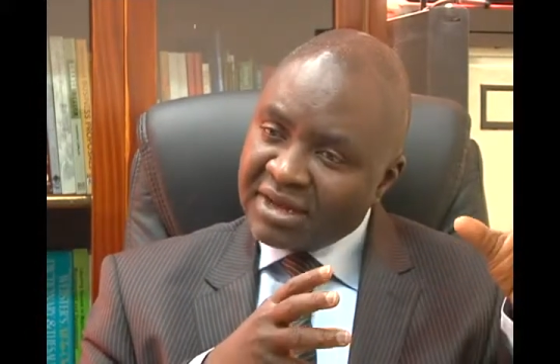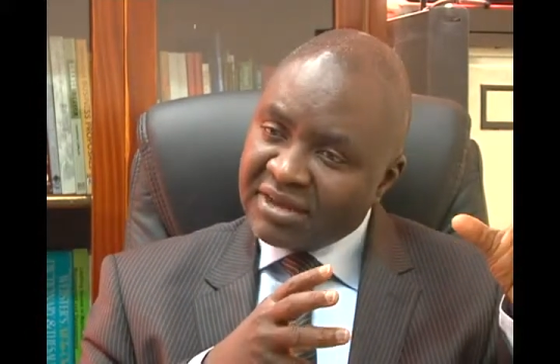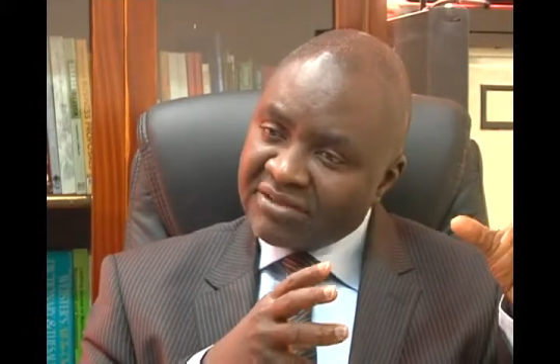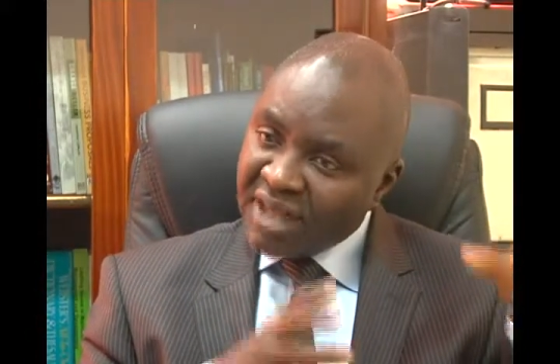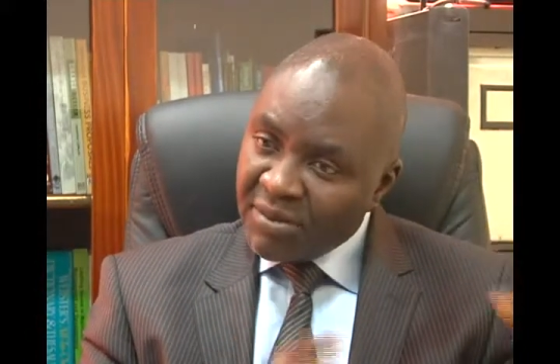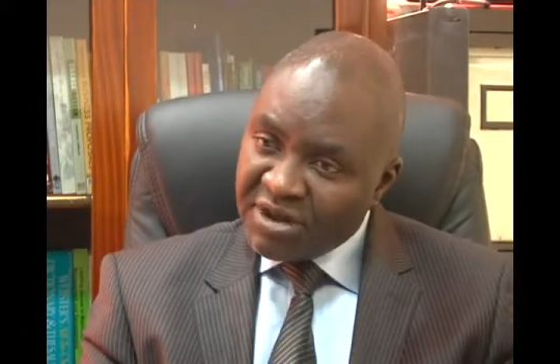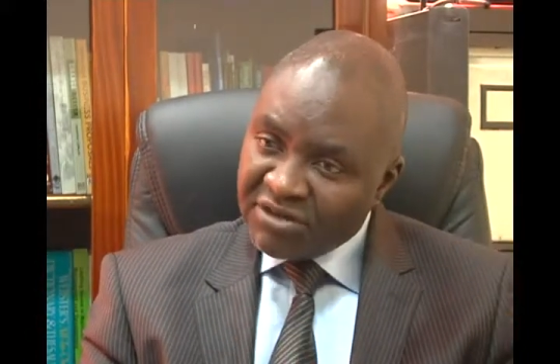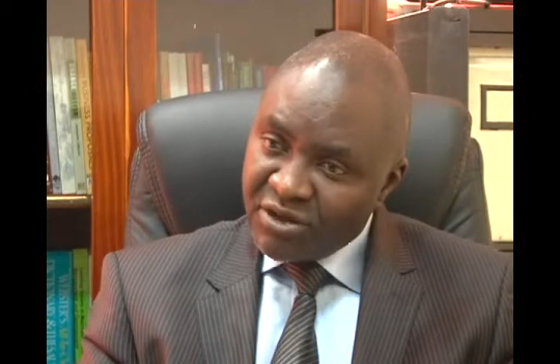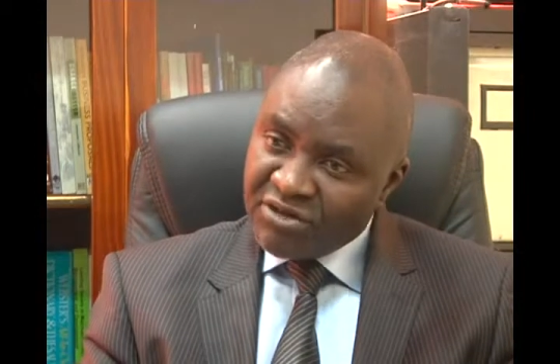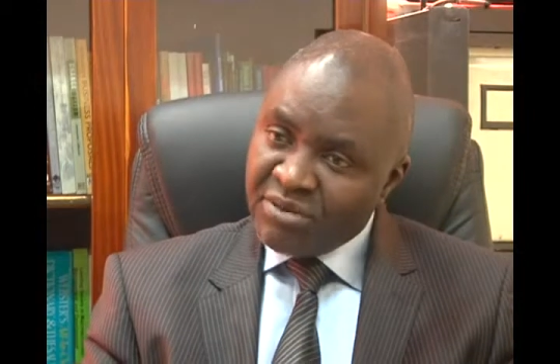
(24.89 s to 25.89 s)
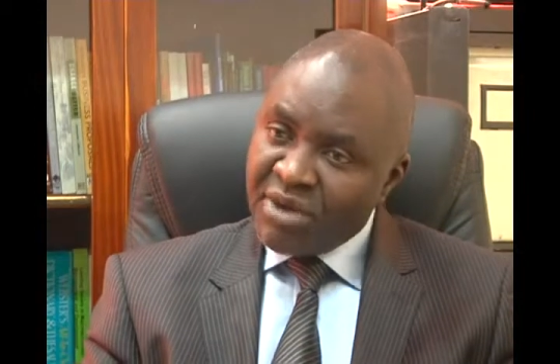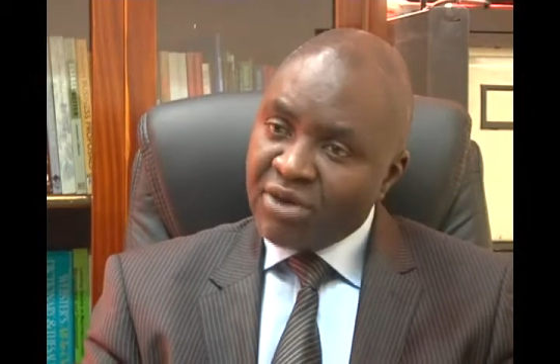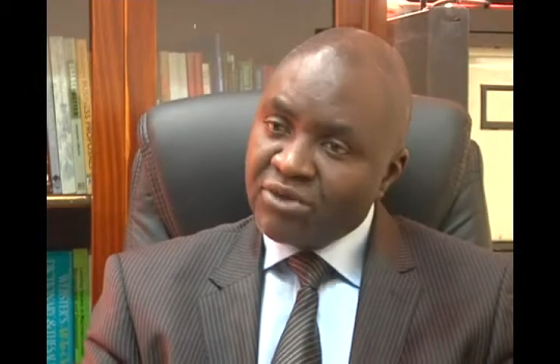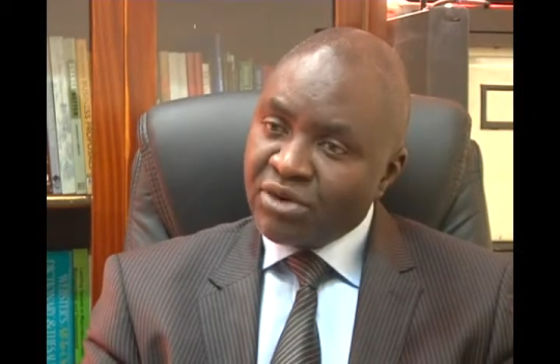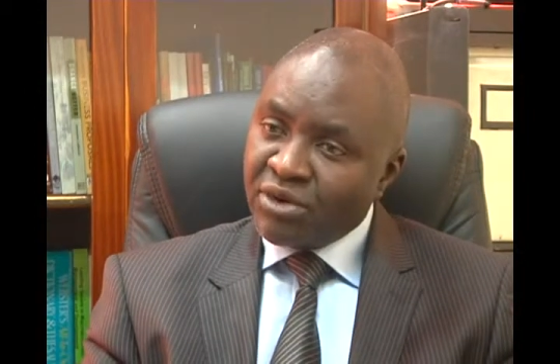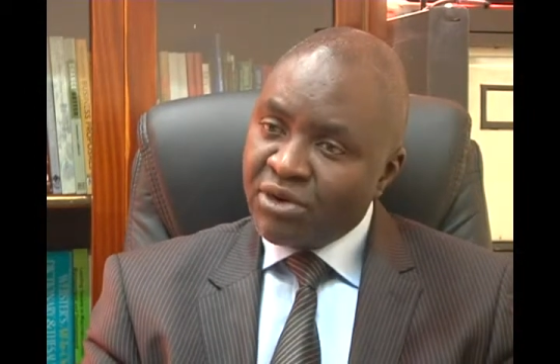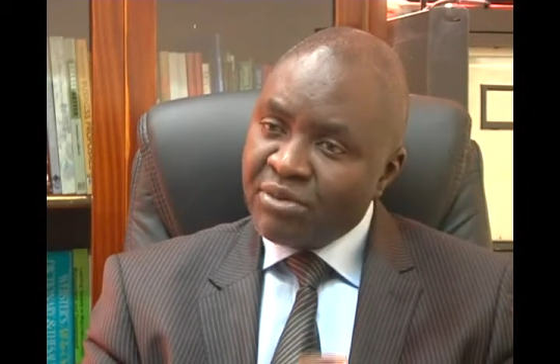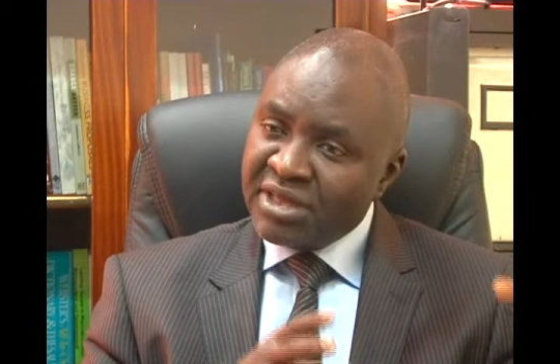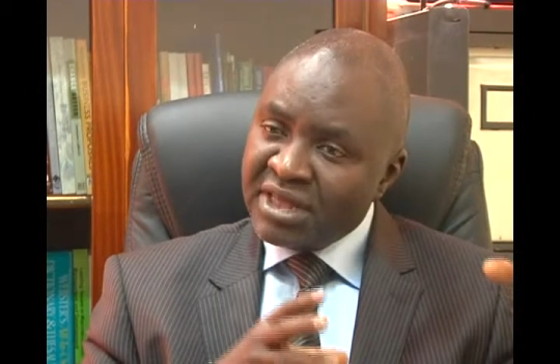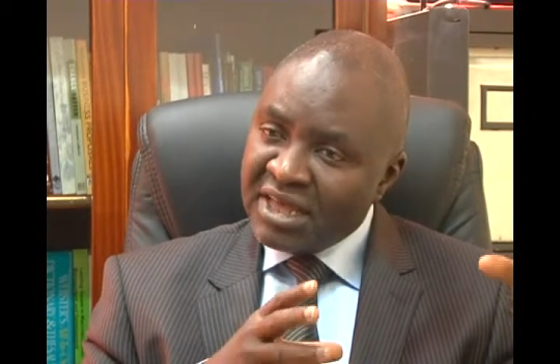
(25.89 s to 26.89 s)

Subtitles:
stability of the macroeconomy,